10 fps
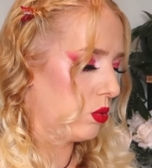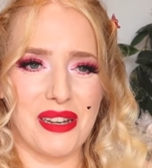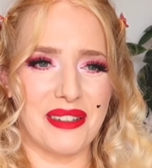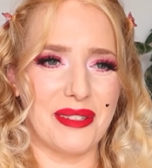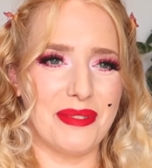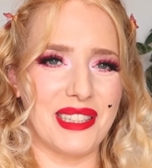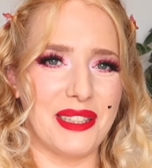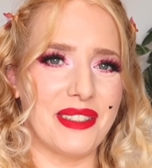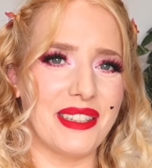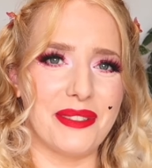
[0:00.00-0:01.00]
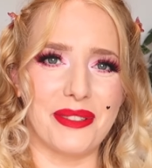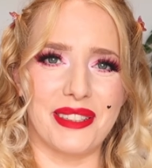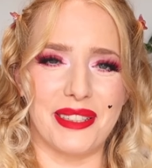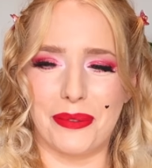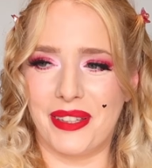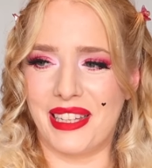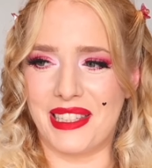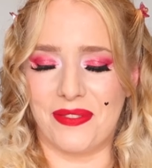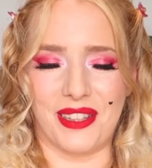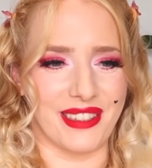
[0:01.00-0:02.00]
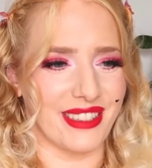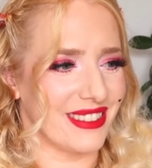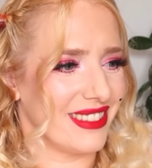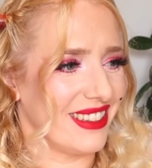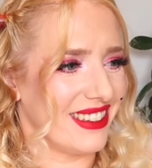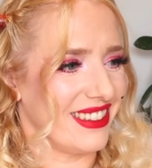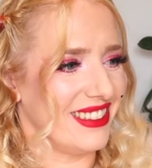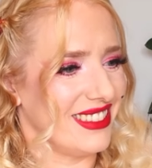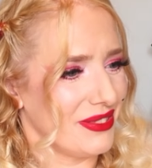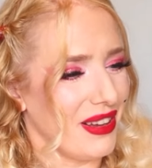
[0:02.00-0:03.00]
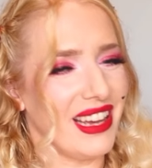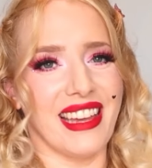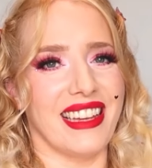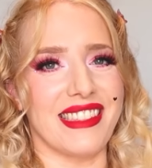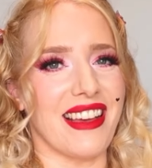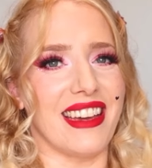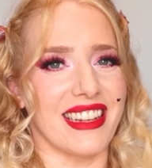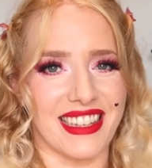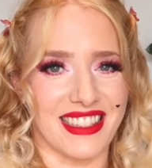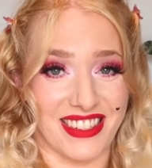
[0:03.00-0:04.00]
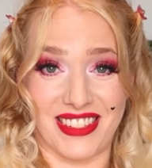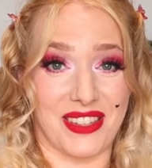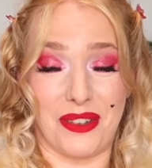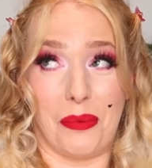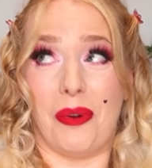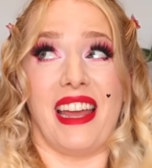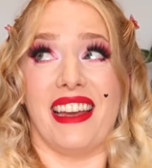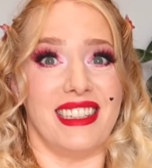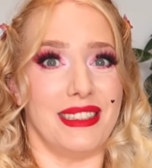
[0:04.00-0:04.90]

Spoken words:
Welcome to living in Auckland when there's flooding. My anxiety has just gone way